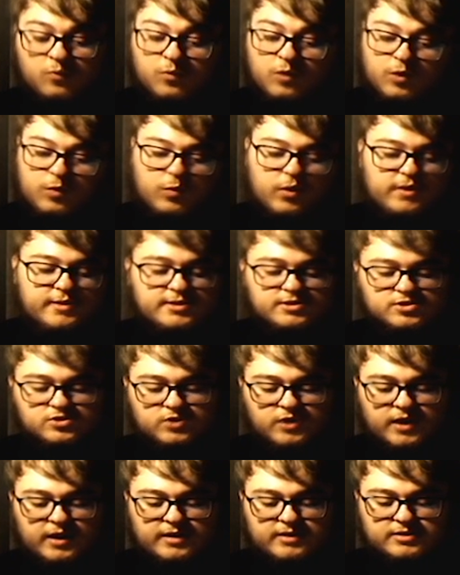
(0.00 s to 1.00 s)
where one is
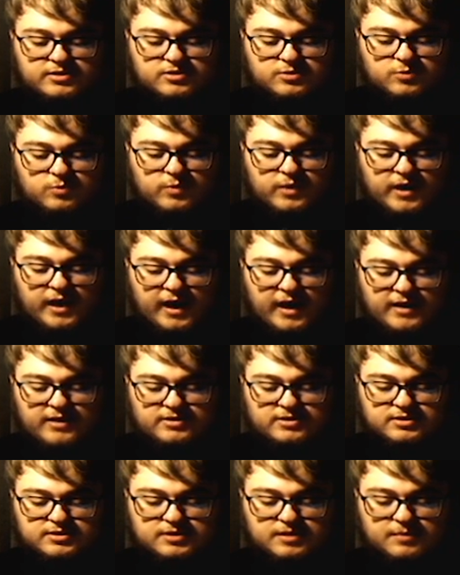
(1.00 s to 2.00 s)
trained to
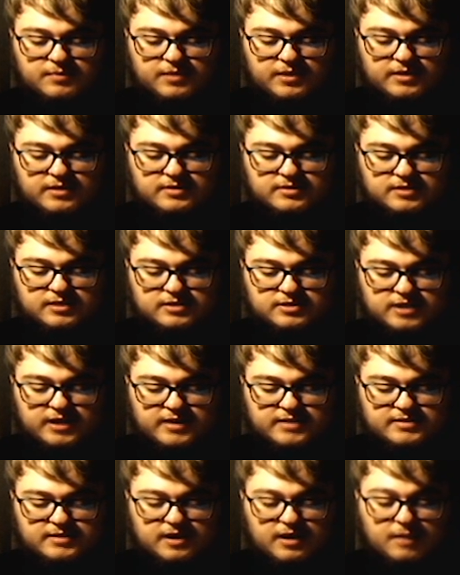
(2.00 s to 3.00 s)
react to something such
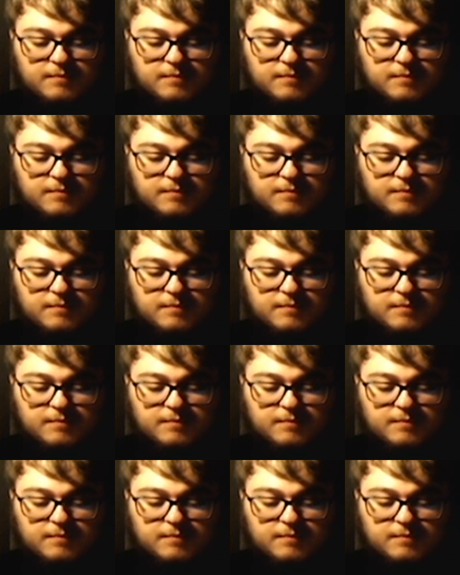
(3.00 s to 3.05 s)
as